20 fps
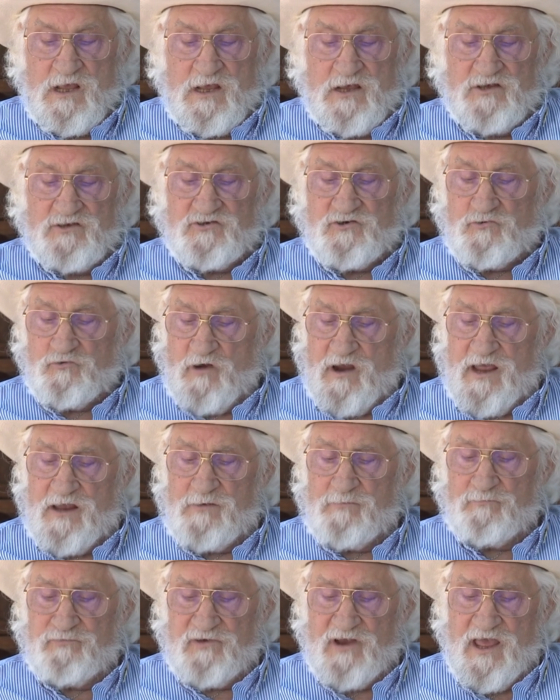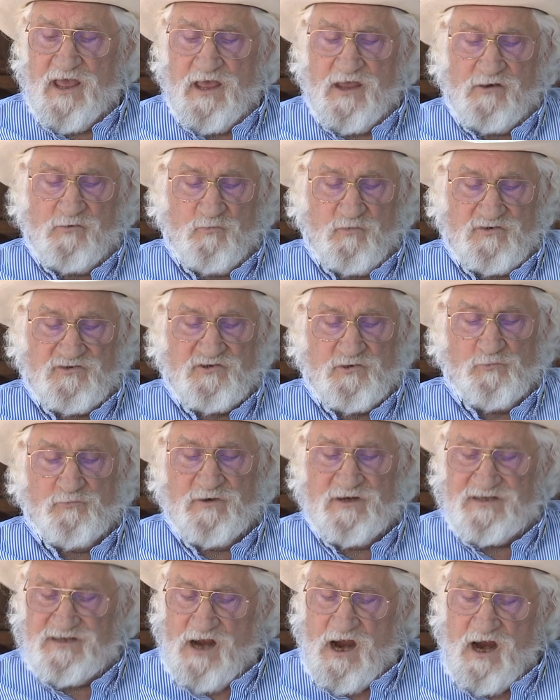His grand plan was to
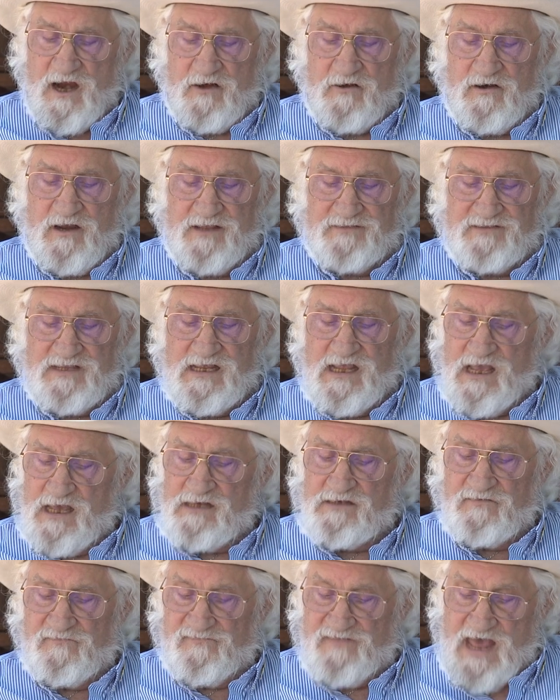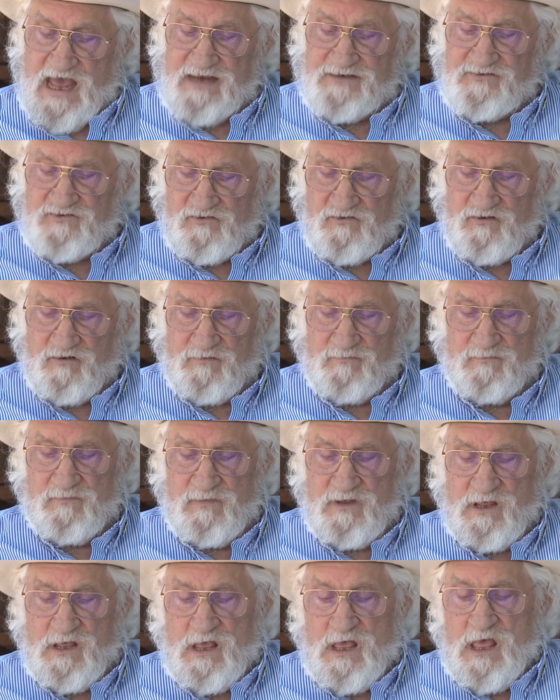retire at the end of that term
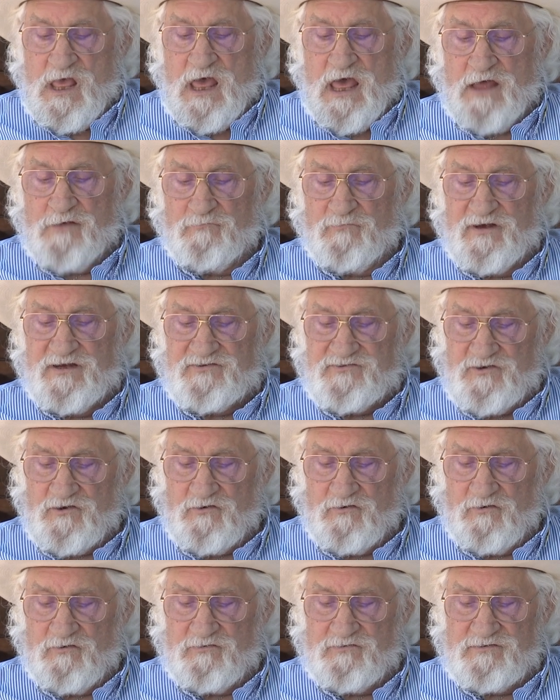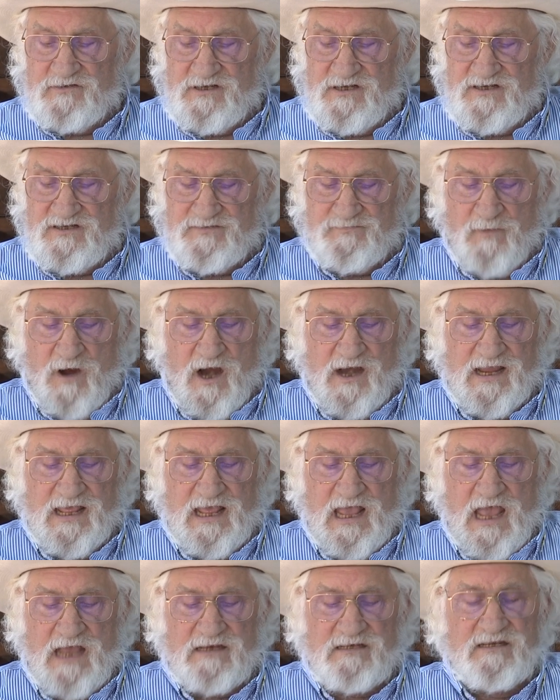and return to his
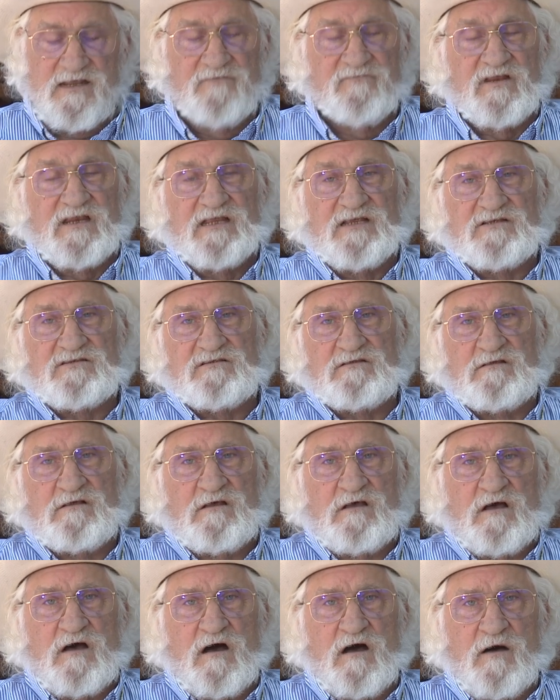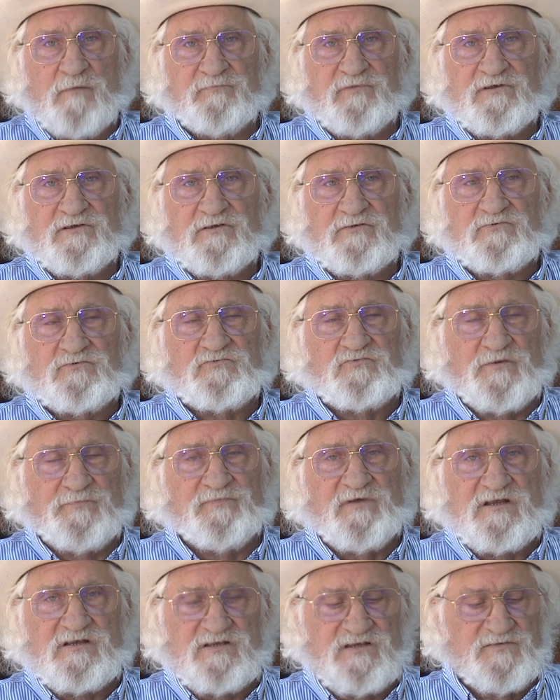mining activities up in the
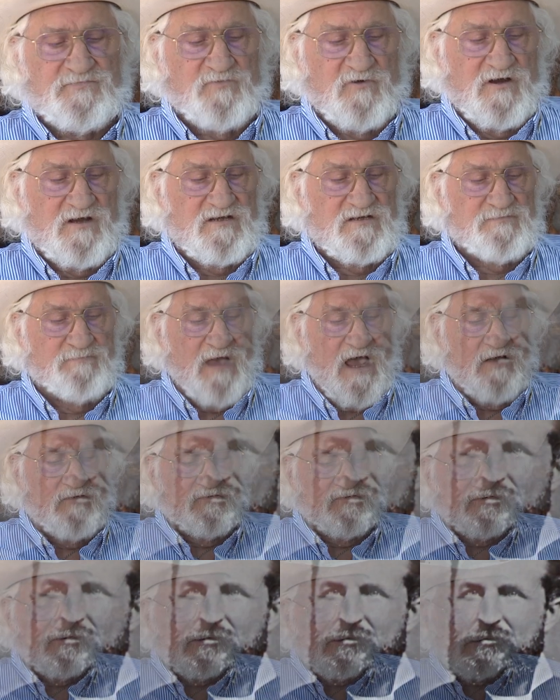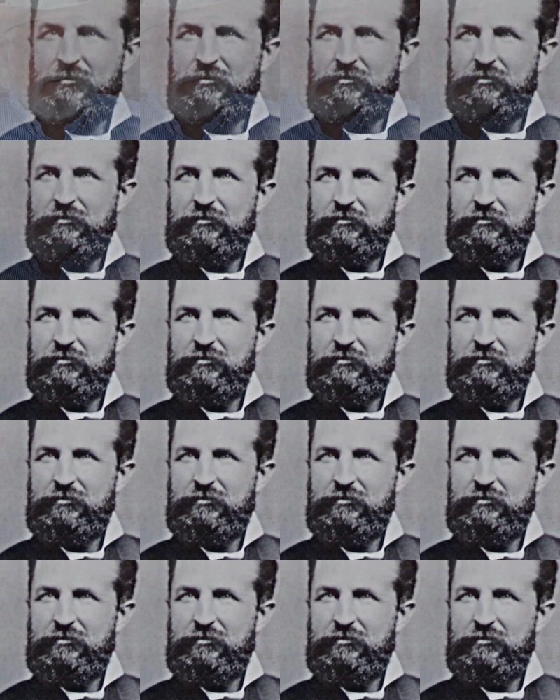Dripping Springs Mountains.